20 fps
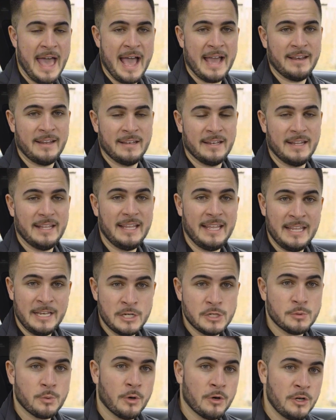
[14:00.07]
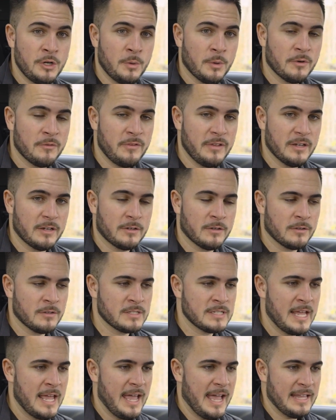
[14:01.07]
added into our newer
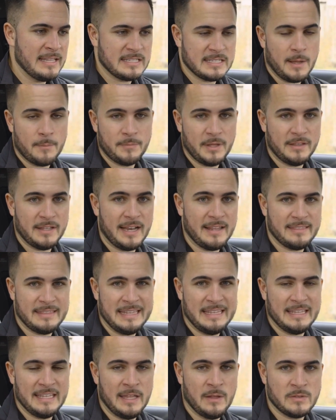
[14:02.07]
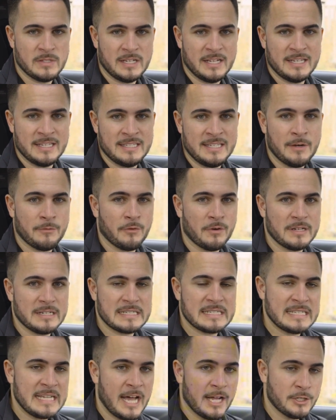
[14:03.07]
vehicles, and something that I think gives it a different
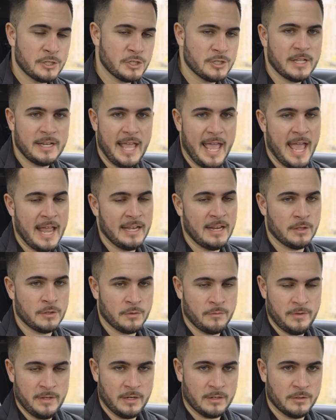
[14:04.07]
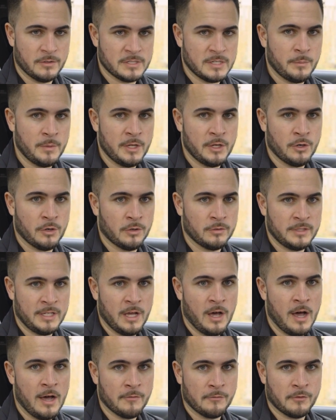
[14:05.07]
touch than any other vehicles that we
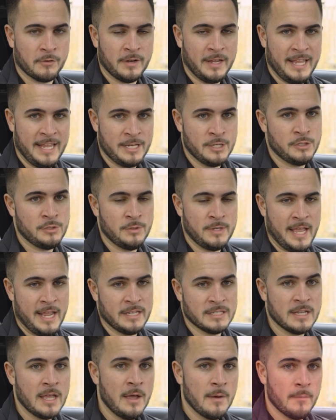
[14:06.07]
currently offer in today's